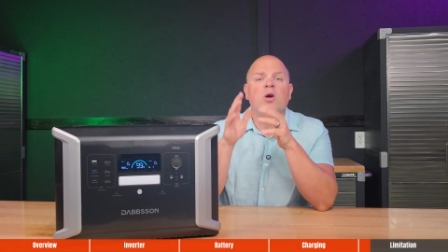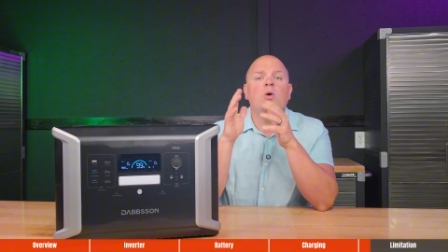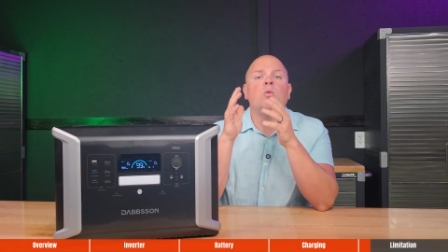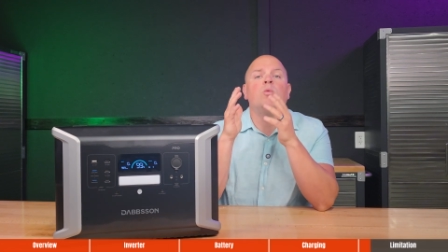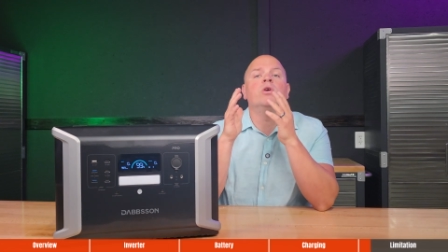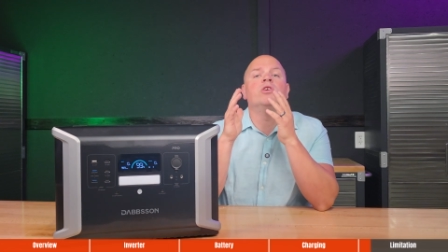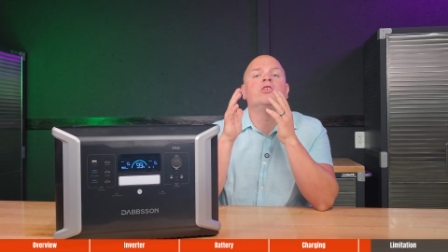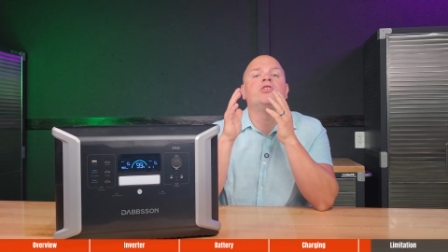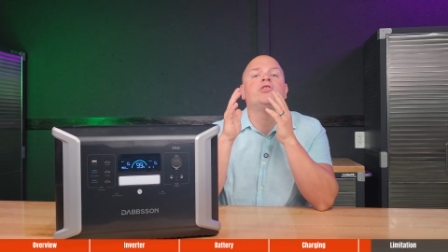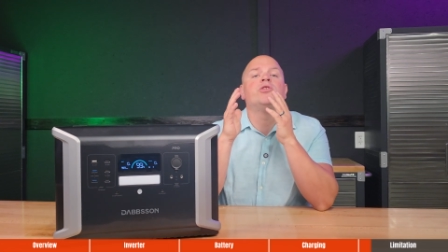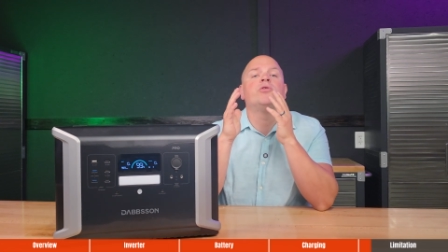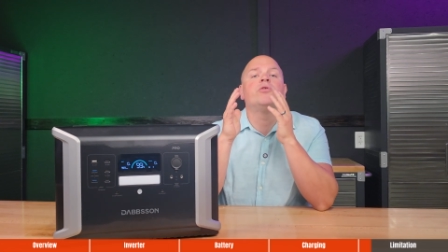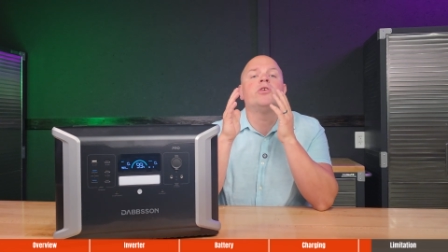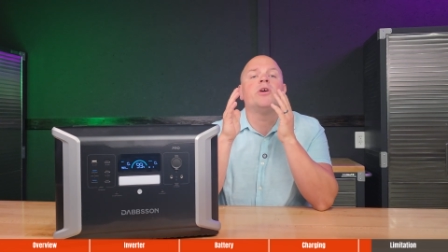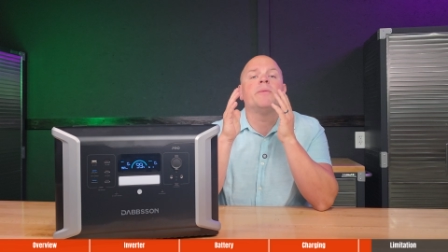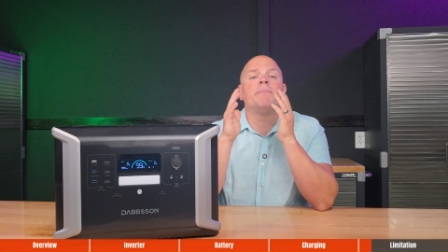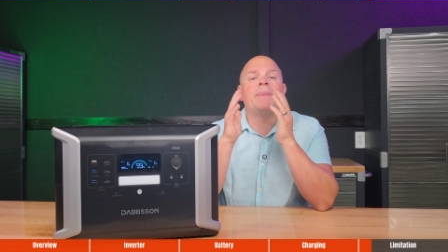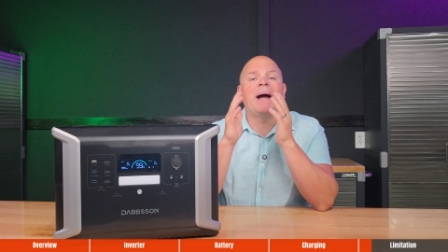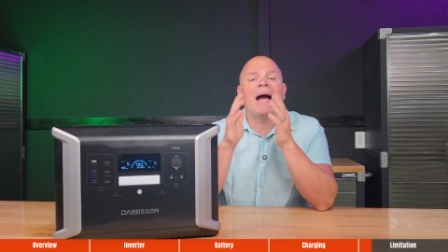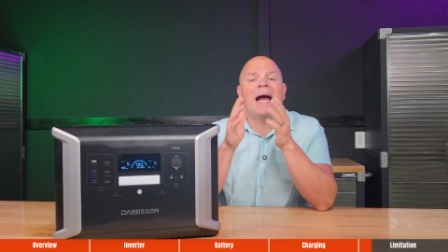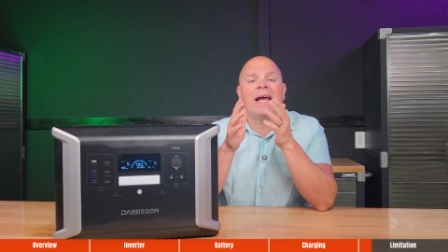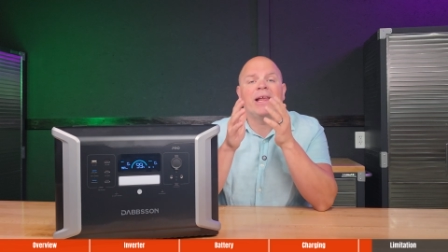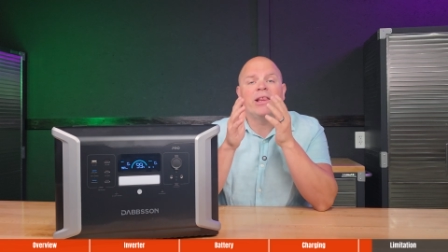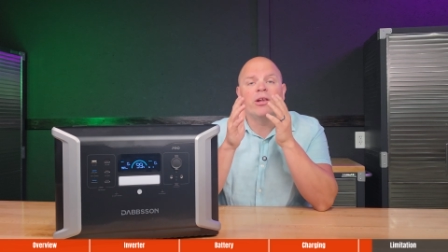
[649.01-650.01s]
will ensure you're
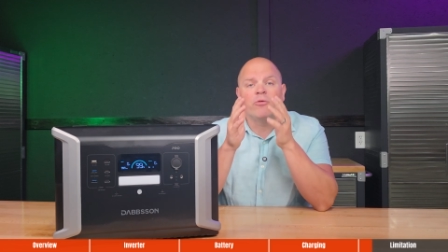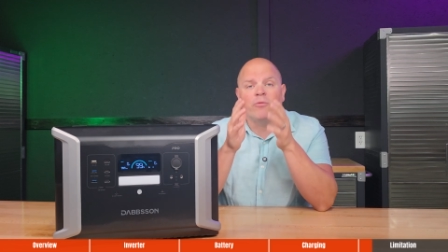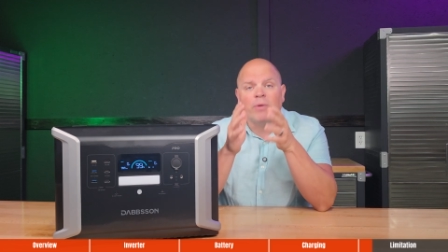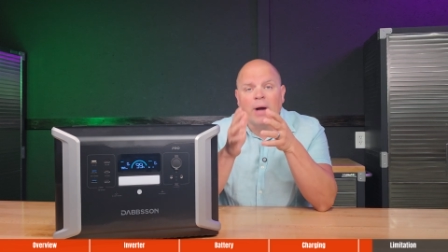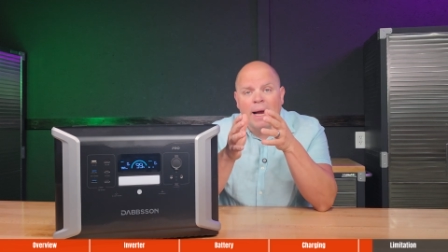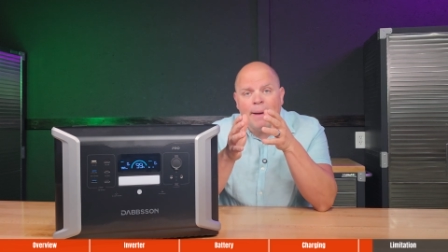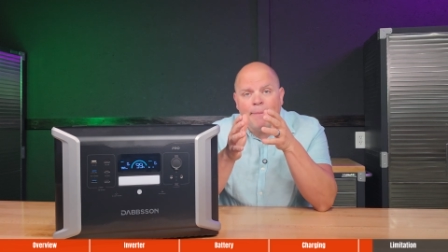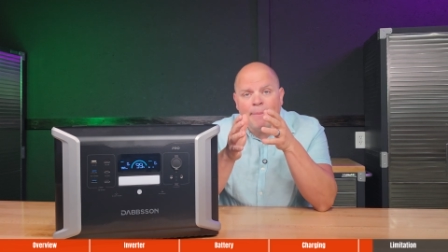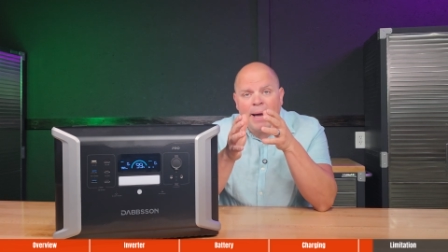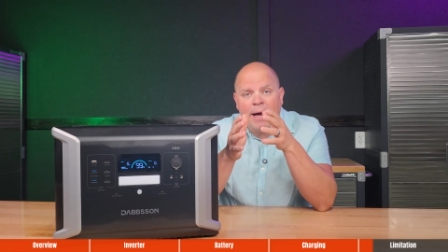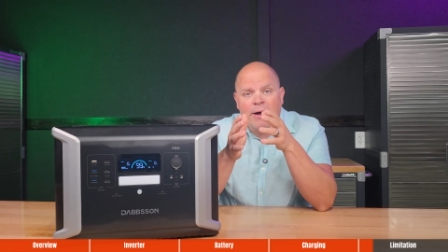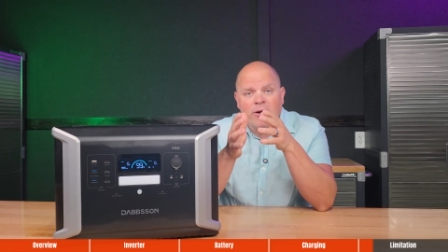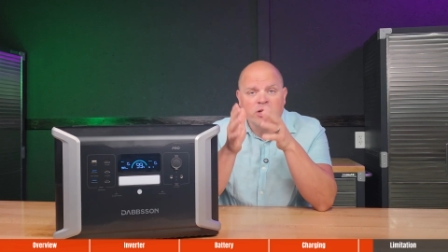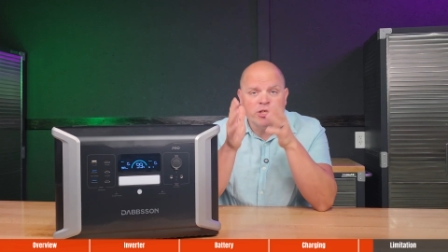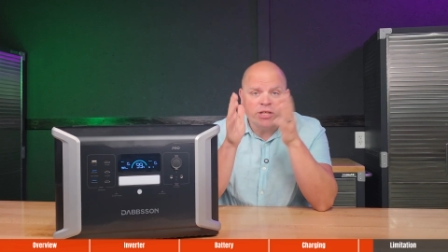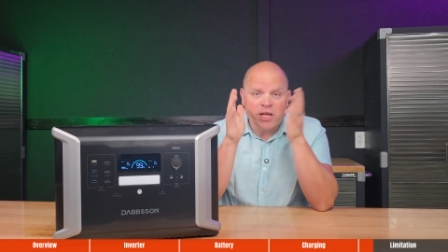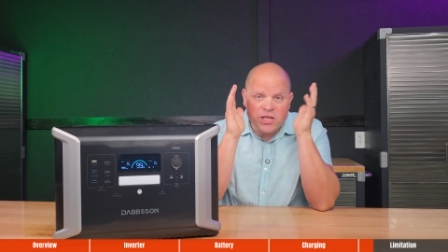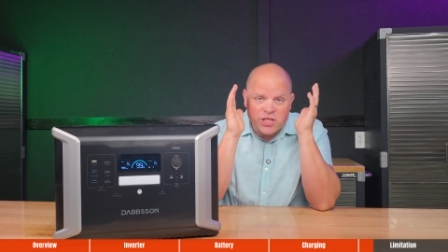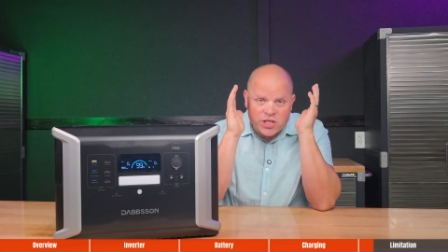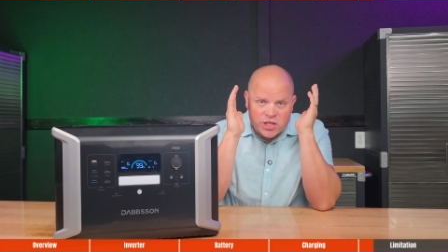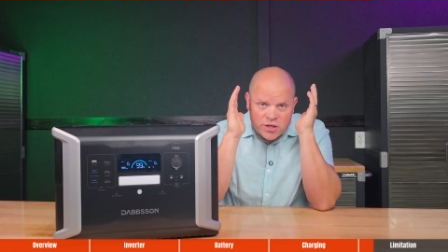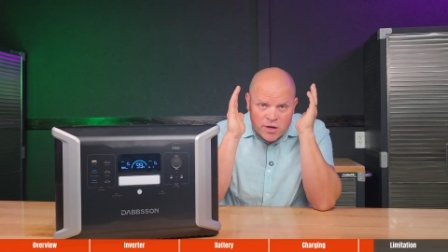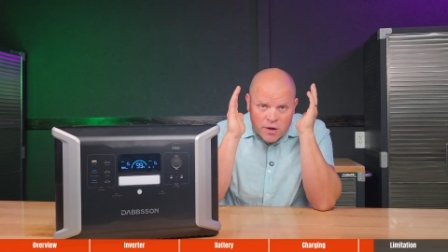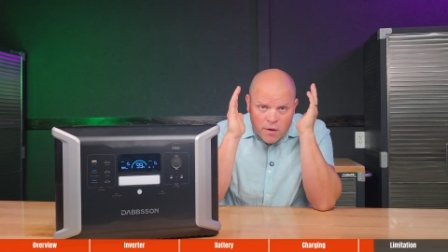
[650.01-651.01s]
buying the right power
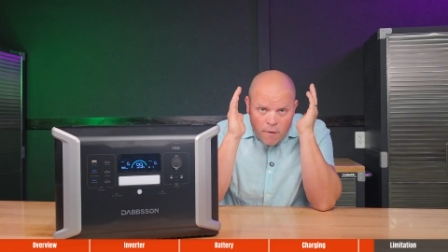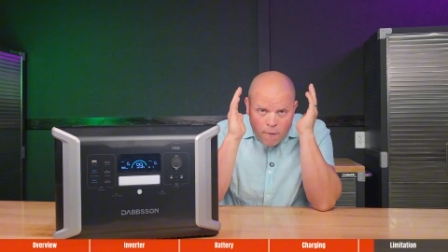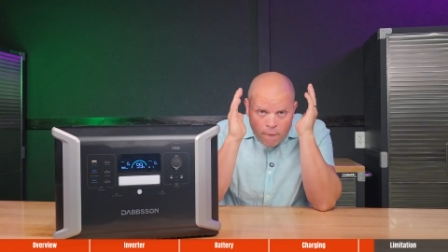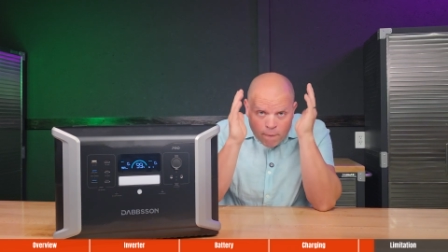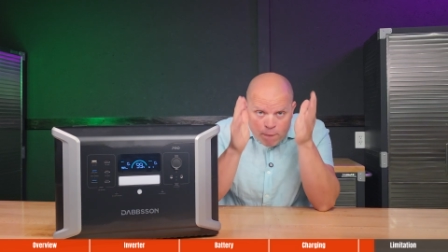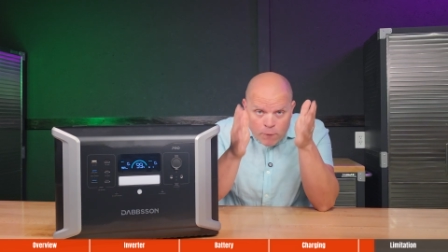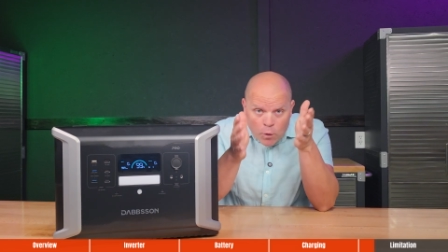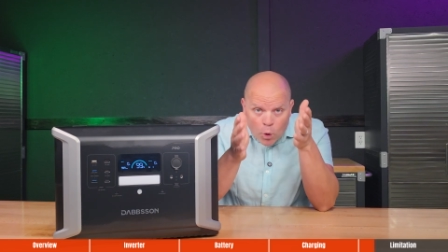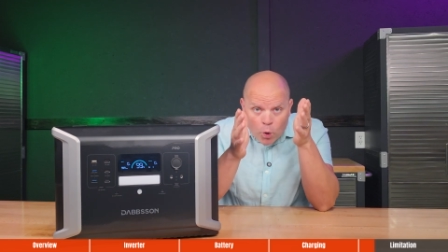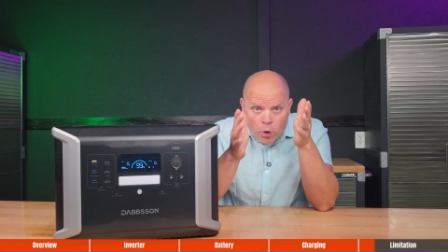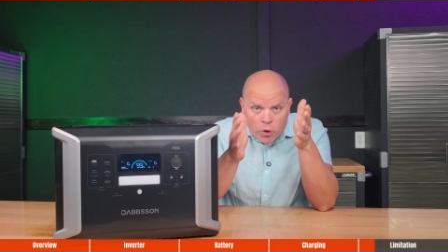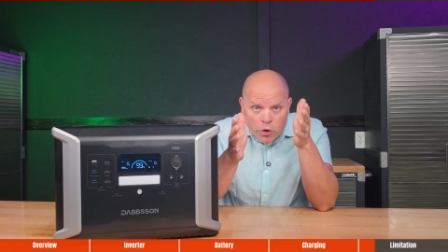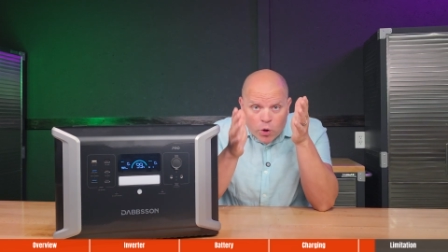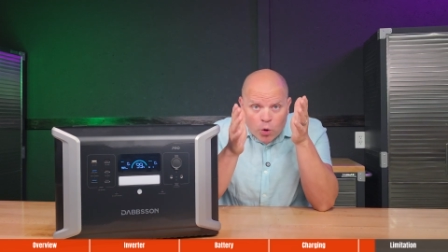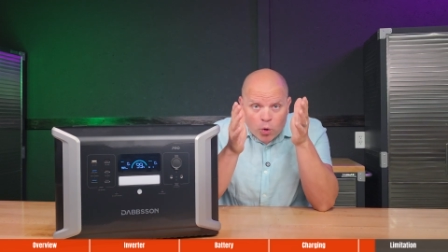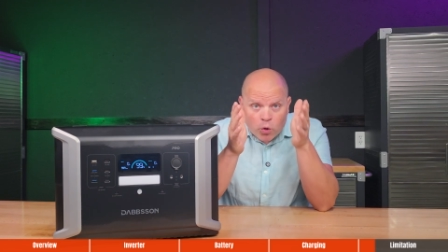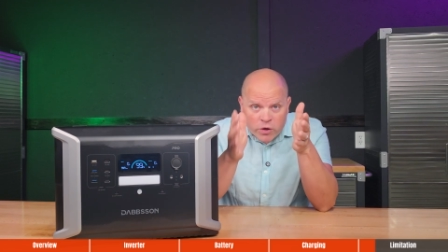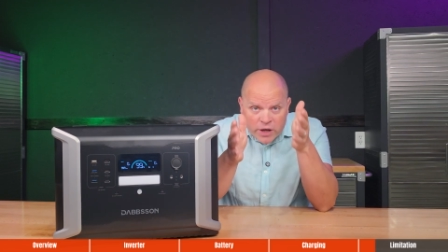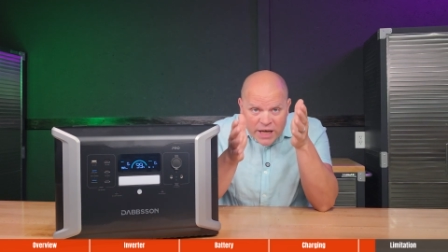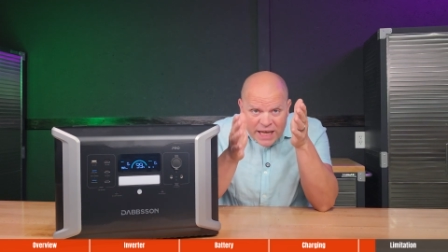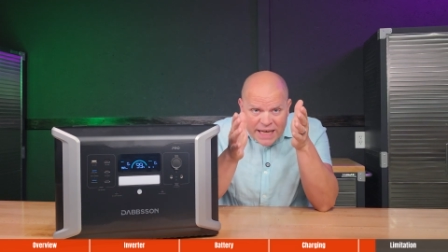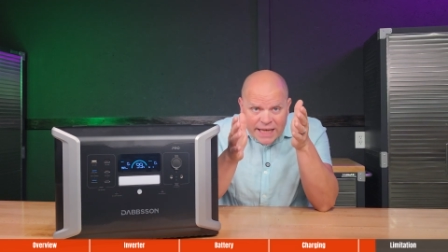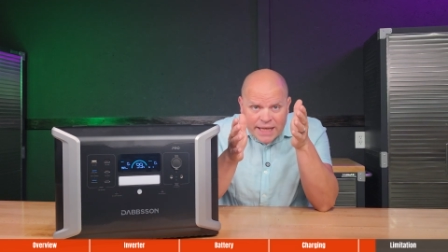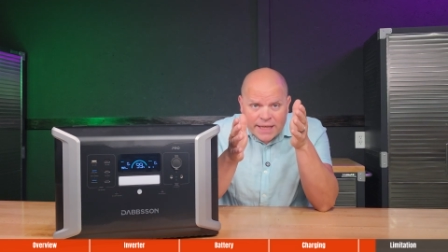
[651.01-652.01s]
station for your
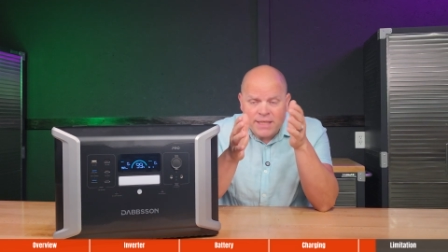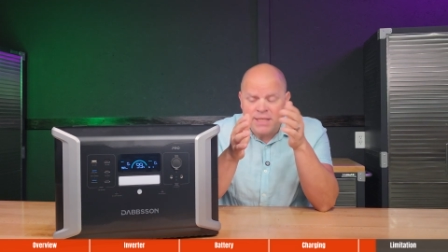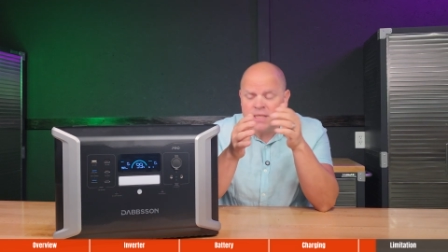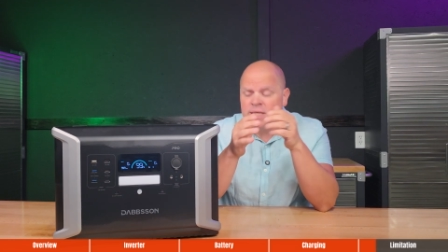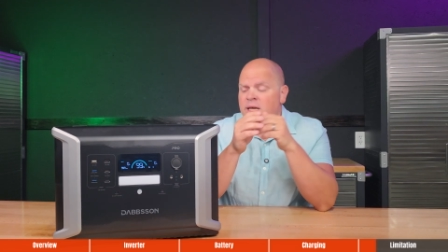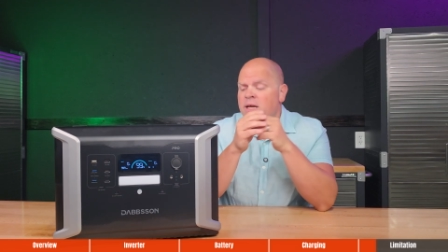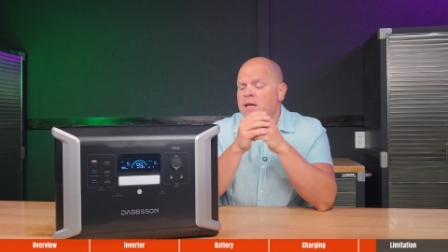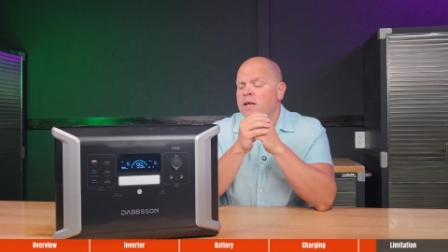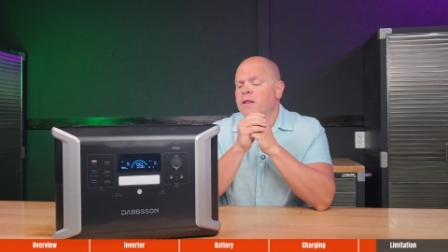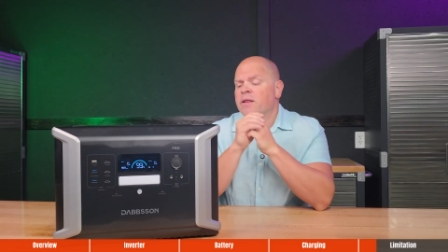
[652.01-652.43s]
needs.